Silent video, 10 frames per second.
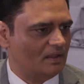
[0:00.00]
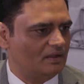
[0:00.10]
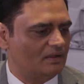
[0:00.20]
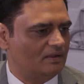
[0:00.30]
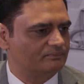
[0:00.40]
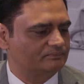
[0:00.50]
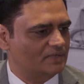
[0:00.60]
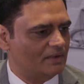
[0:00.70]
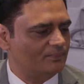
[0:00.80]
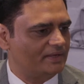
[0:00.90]
uh,
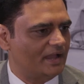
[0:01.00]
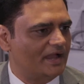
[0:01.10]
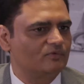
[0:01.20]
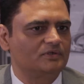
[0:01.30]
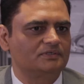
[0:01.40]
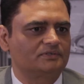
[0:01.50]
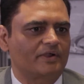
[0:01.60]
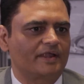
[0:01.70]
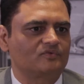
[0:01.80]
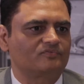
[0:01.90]
company, I will
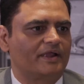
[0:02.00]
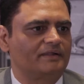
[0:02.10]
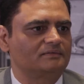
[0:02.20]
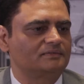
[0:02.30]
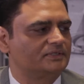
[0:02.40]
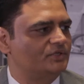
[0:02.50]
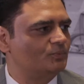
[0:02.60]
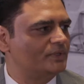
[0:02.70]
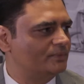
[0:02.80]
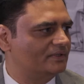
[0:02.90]
try to find new
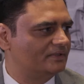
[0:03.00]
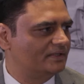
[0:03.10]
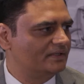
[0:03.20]
people.